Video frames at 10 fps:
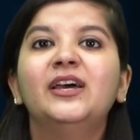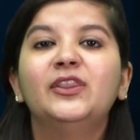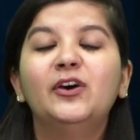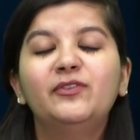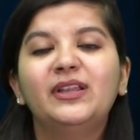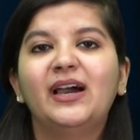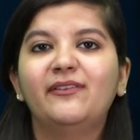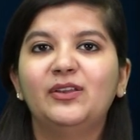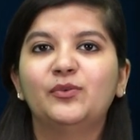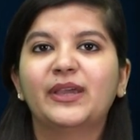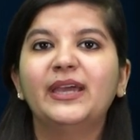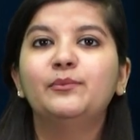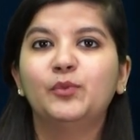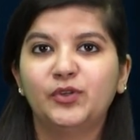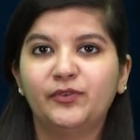Now we'll have a look
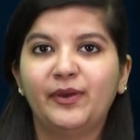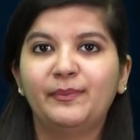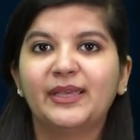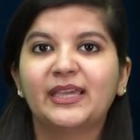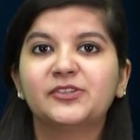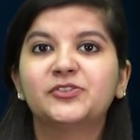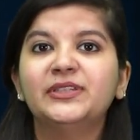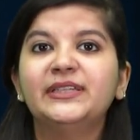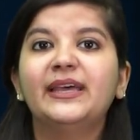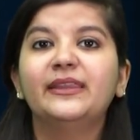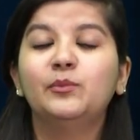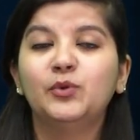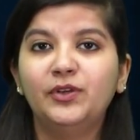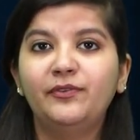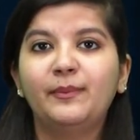at mode of application and the
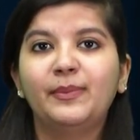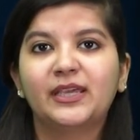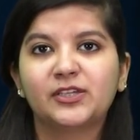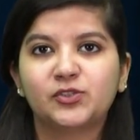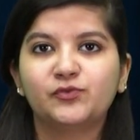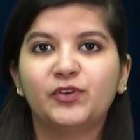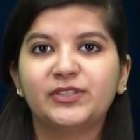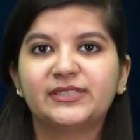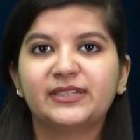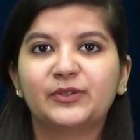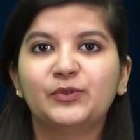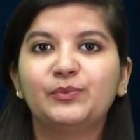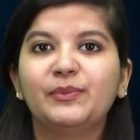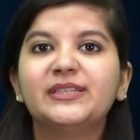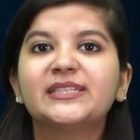mode of application for this
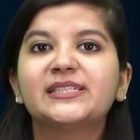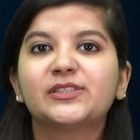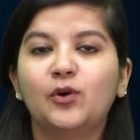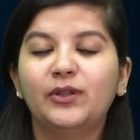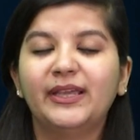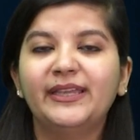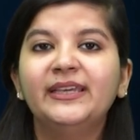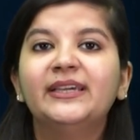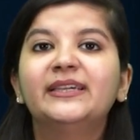recruitment is online.